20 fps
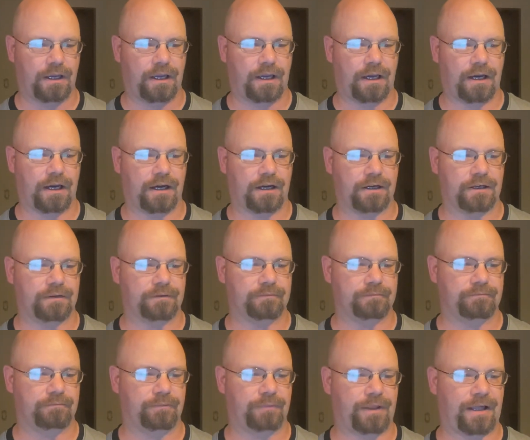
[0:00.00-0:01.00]

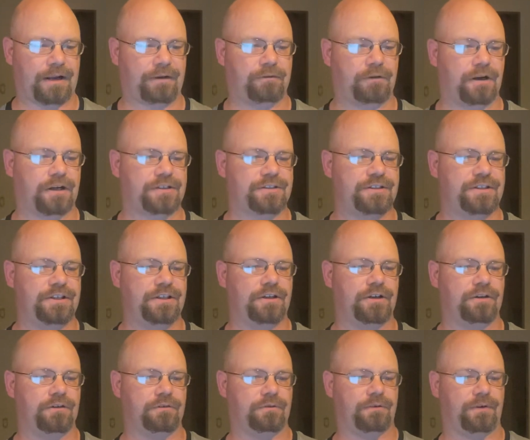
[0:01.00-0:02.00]
Blackrock
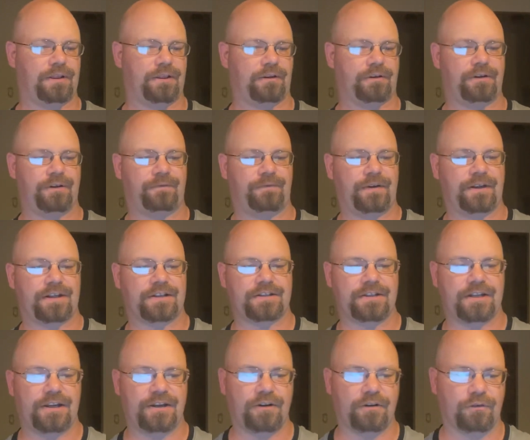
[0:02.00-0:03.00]
CEO Larry Fink
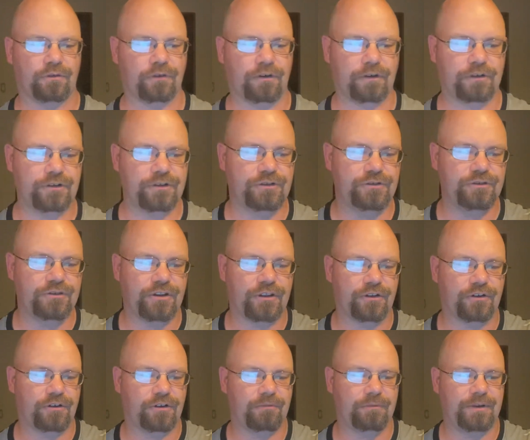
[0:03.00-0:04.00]
said he no longer is using
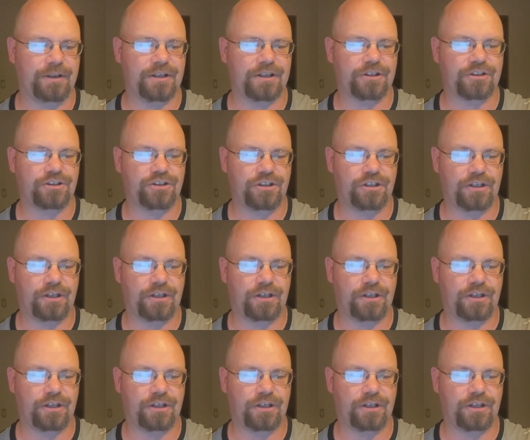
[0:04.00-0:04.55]
the term ESG,